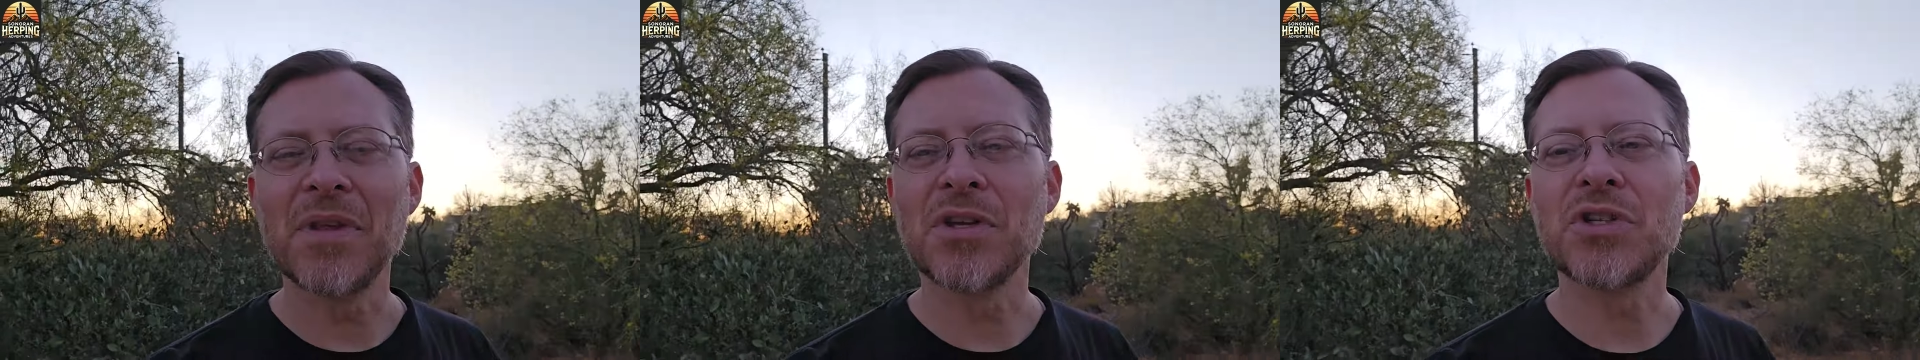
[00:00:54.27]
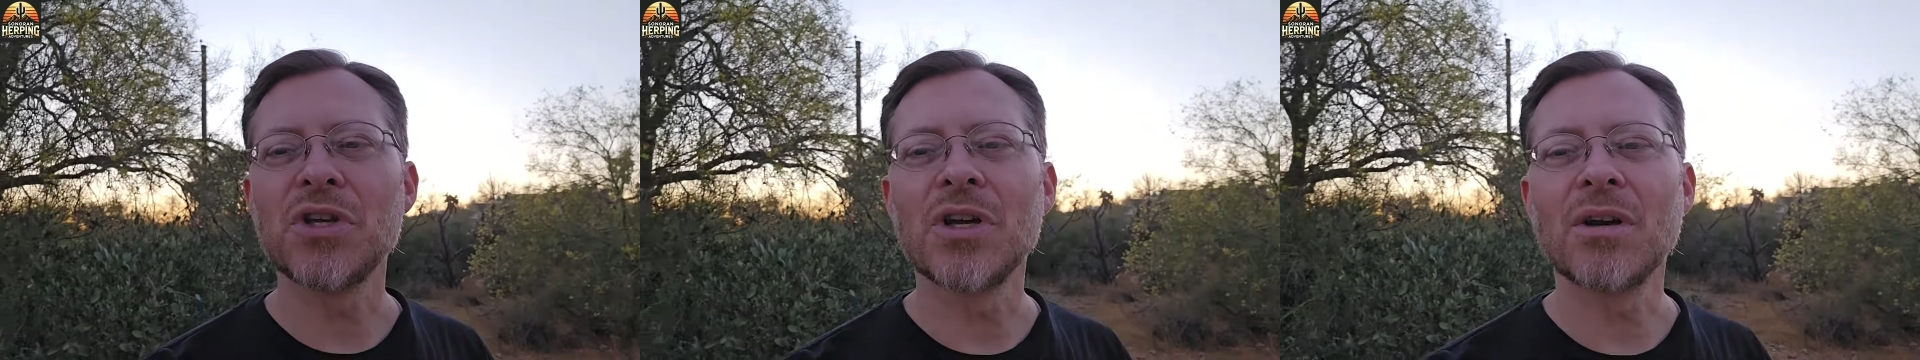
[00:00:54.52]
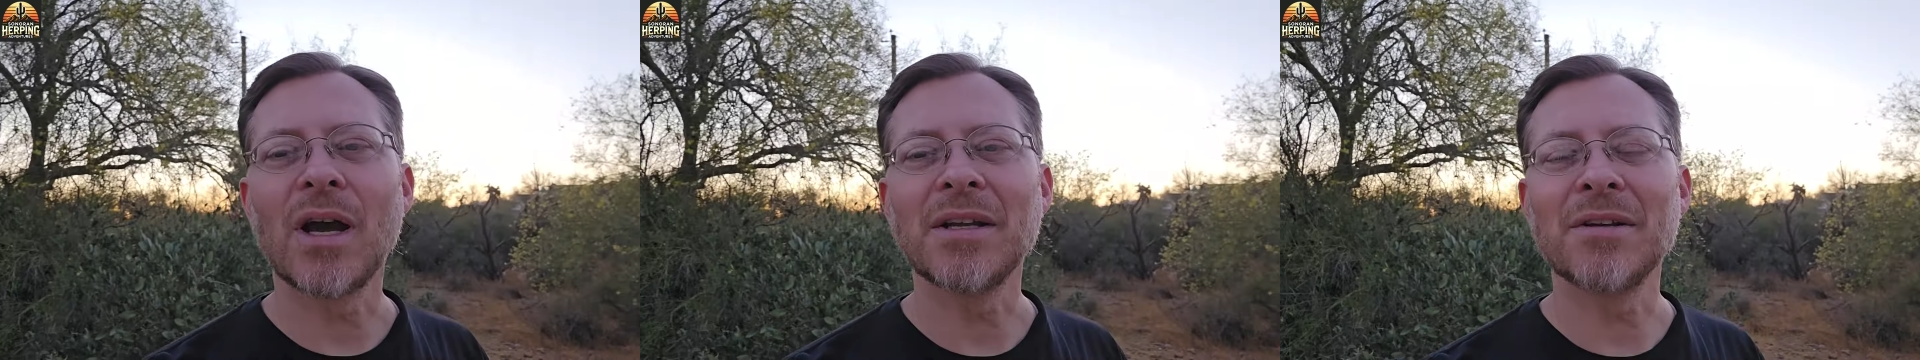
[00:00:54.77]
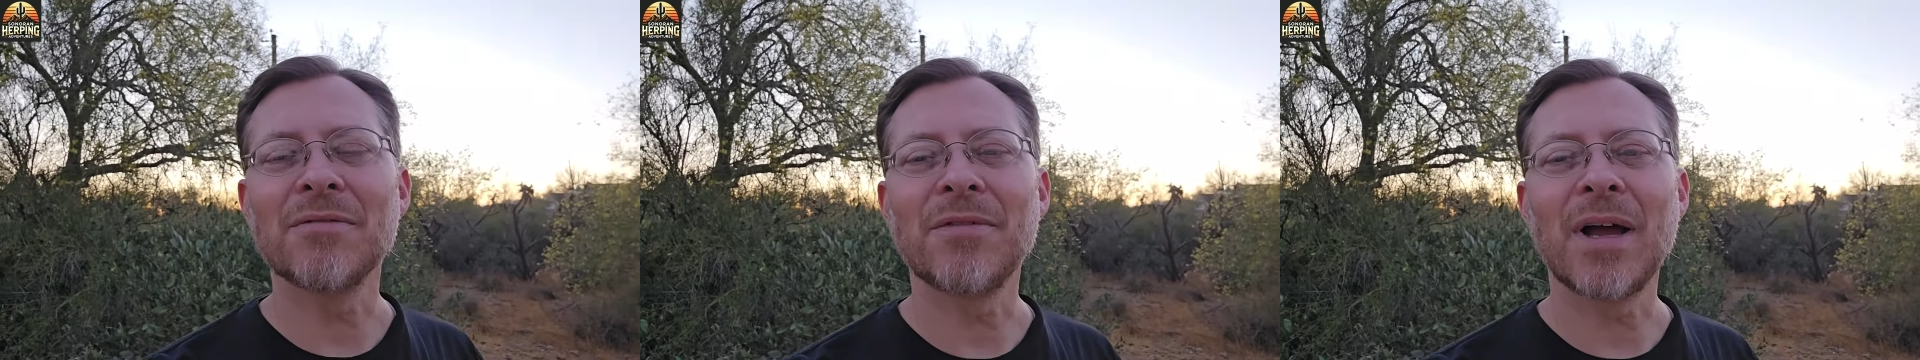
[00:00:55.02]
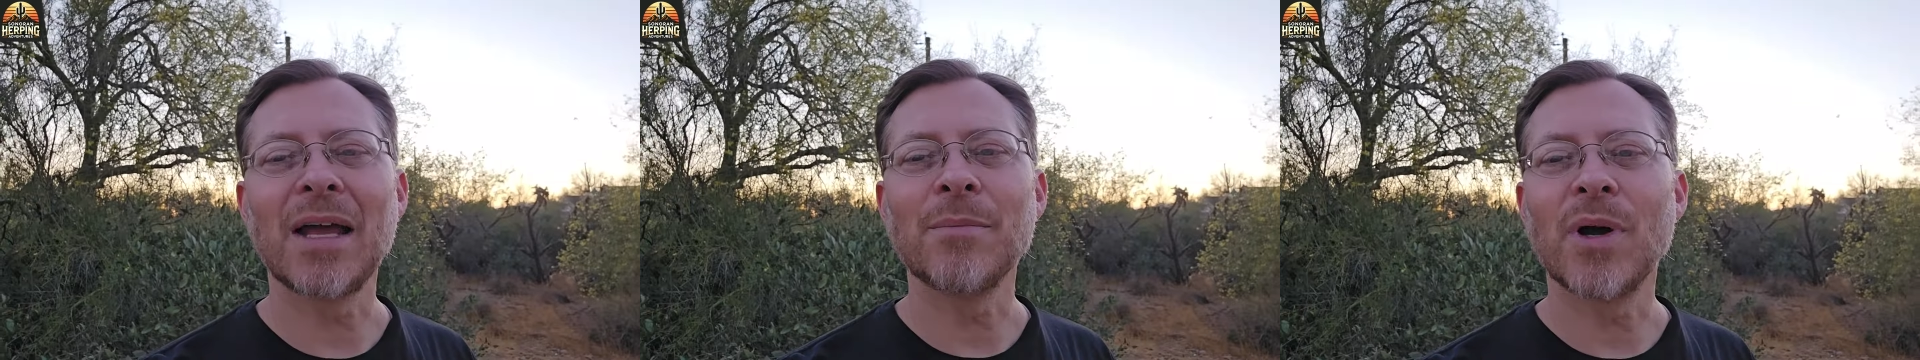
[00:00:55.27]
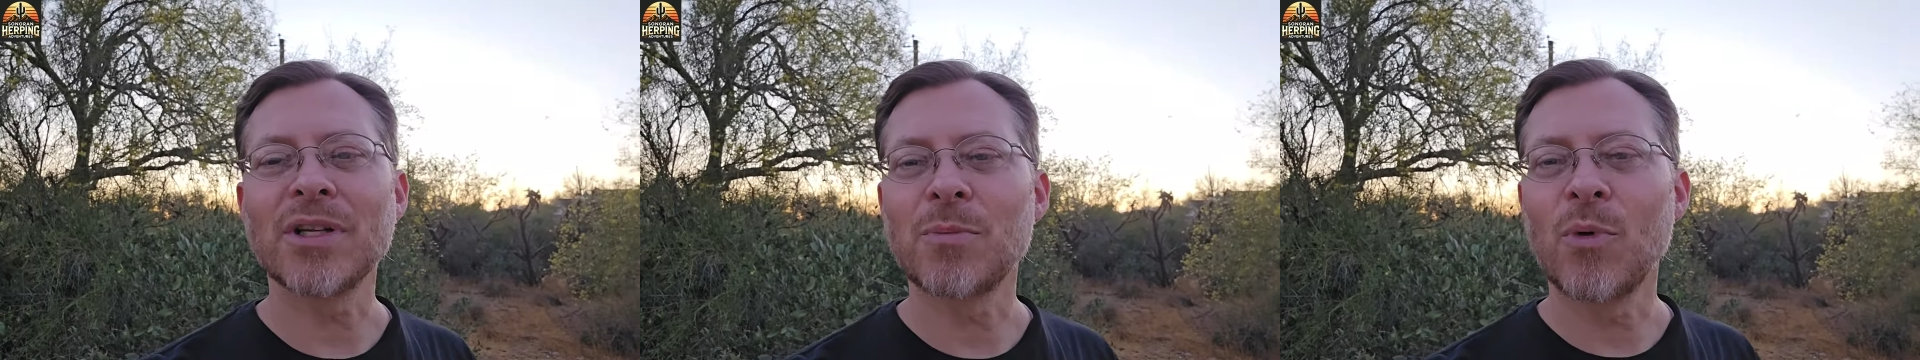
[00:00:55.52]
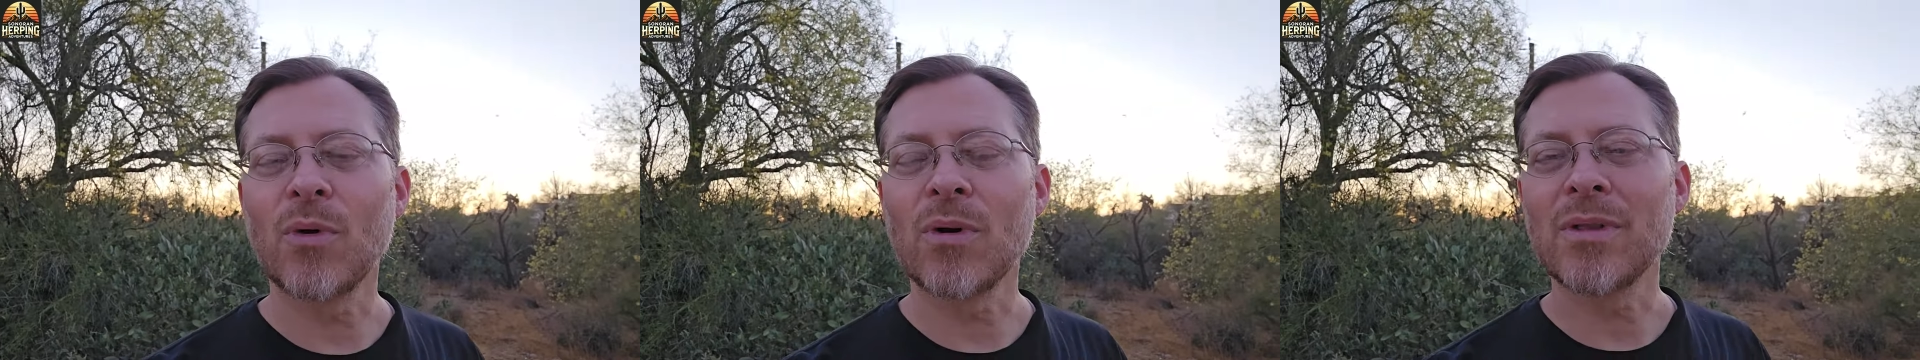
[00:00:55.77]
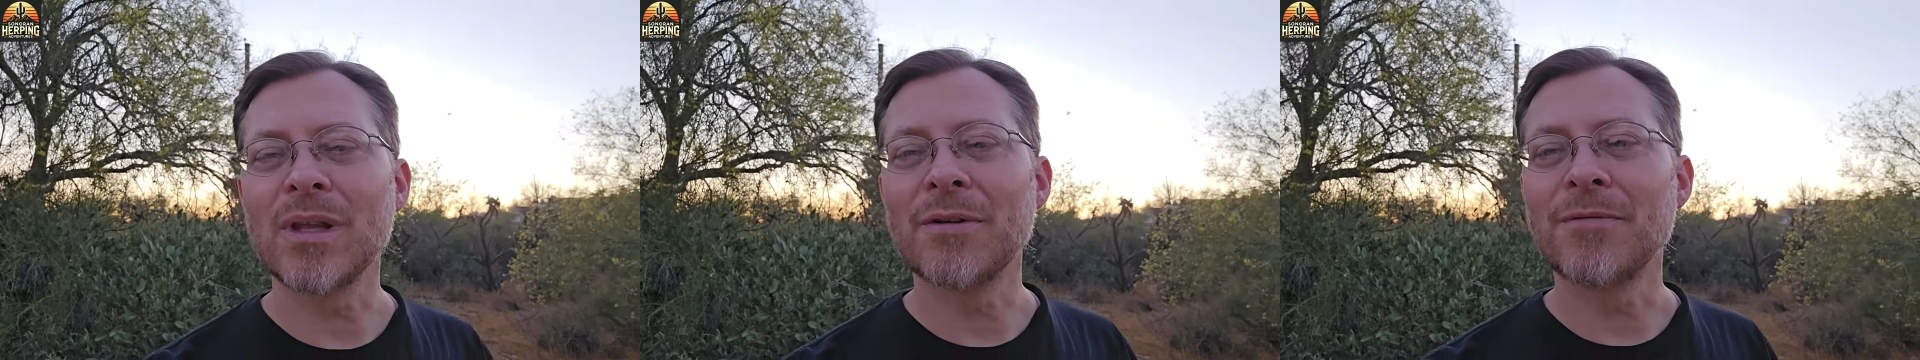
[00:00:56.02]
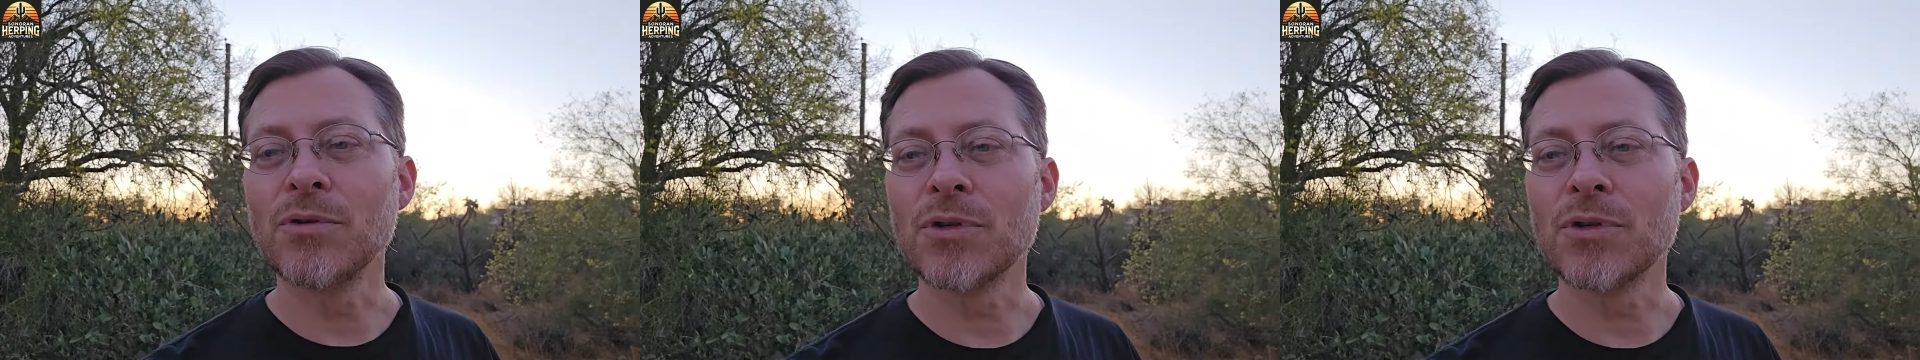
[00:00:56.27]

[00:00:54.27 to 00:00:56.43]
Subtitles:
this year I didn't find much more than a few